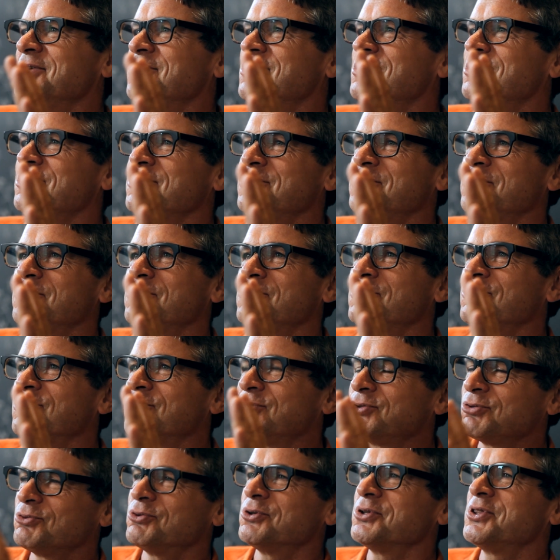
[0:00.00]
to
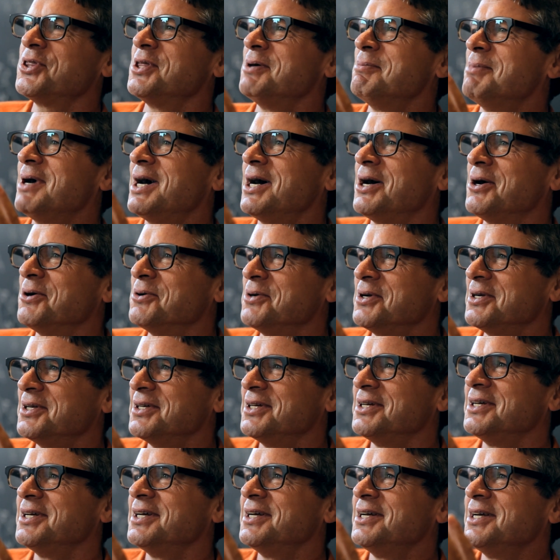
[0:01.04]
sort them out
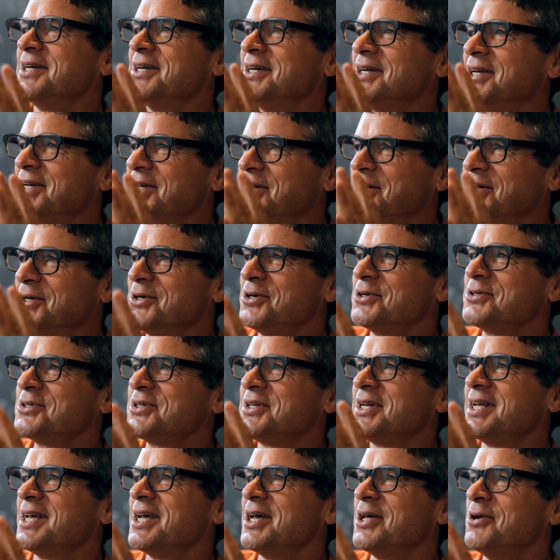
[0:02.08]
and
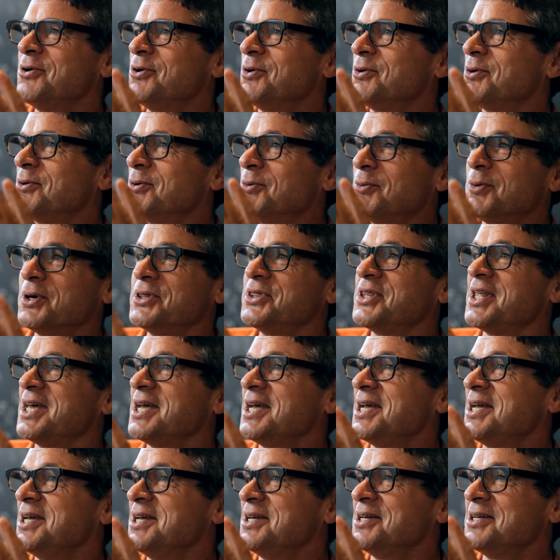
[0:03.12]
understand what
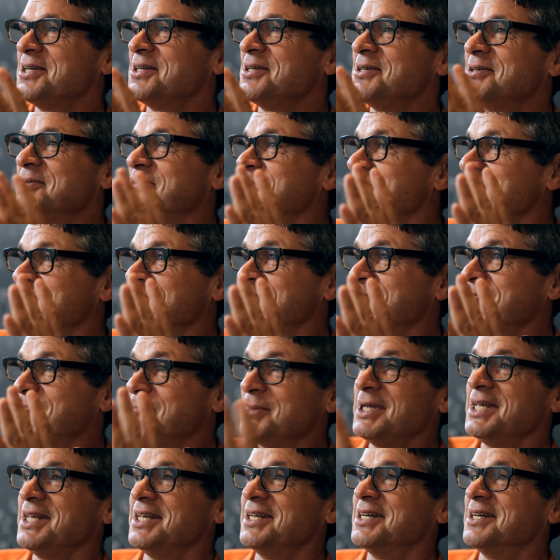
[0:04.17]
they
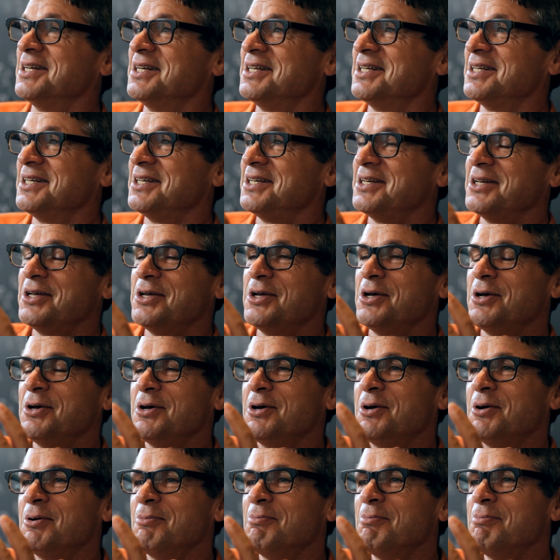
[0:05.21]
mean.
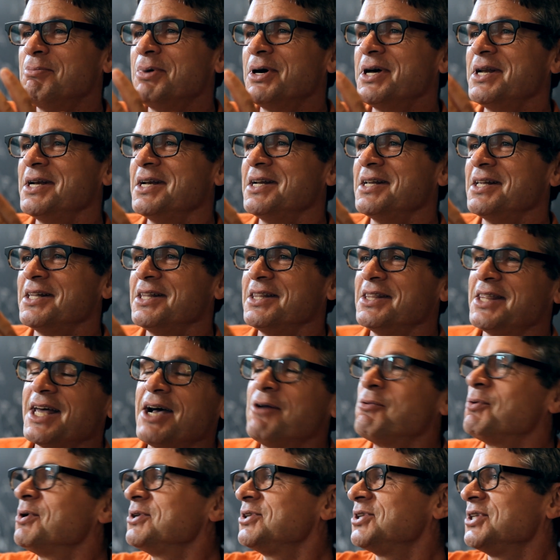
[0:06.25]
But
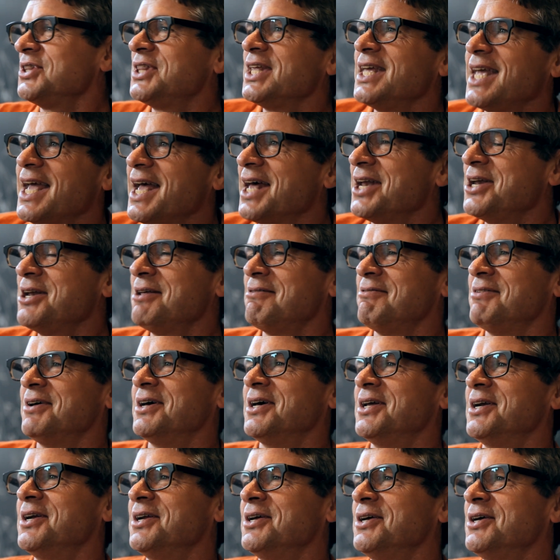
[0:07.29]
that wasn't the end of
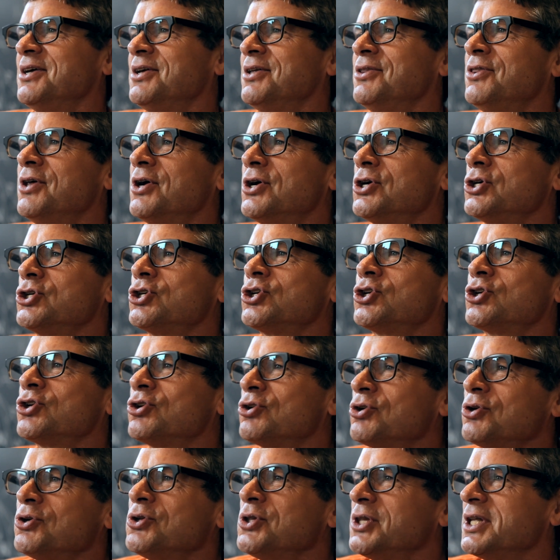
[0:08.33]
it. There are
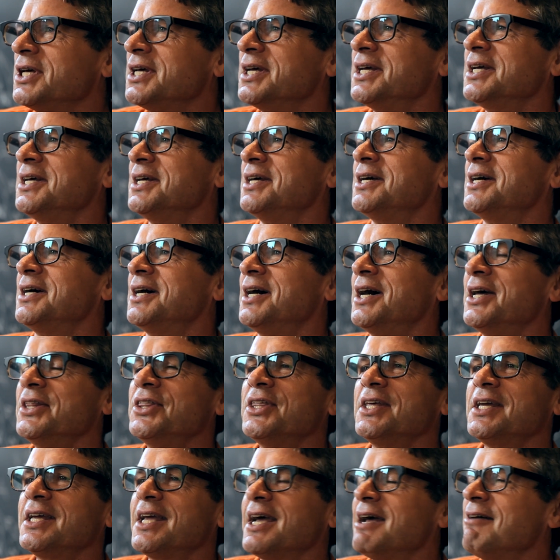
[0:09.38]
surely, I
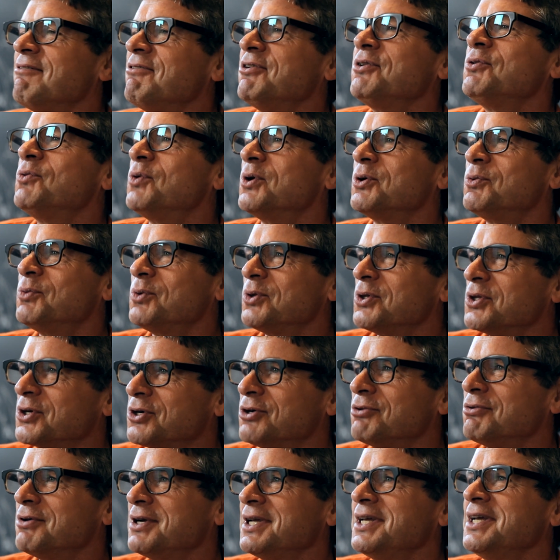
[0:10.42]
think everyone will
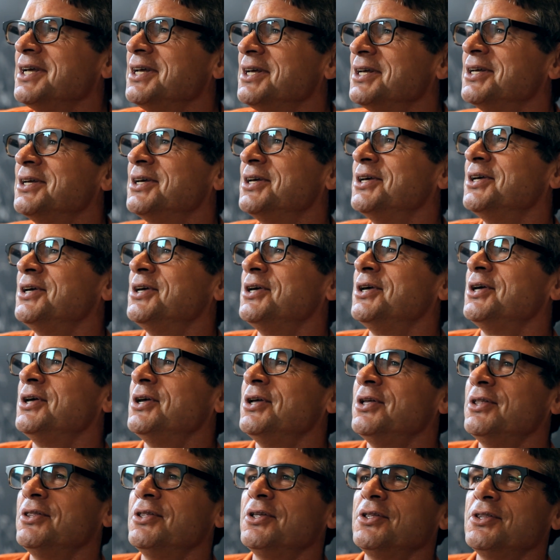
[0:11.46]
agree,
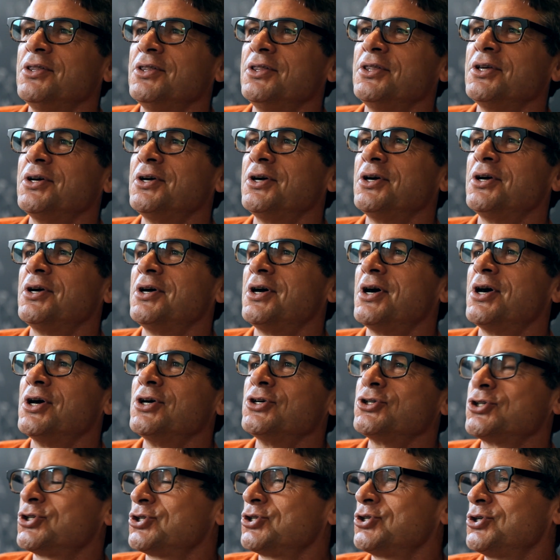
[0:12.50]
that there are
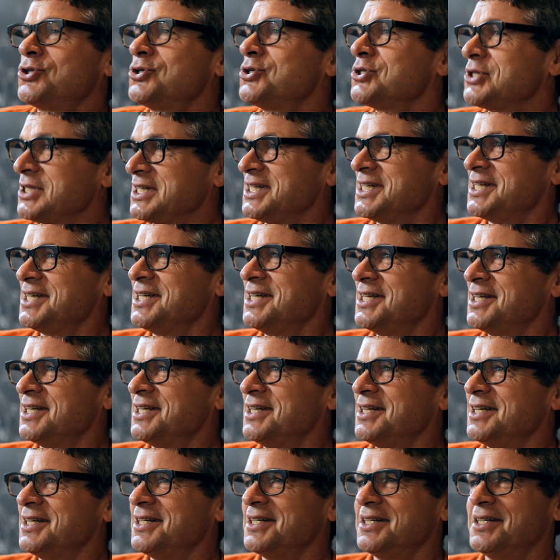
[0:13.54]
surely
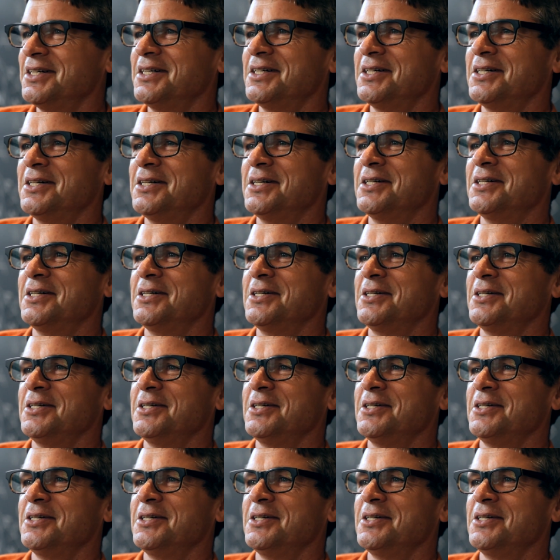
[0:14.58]
uh,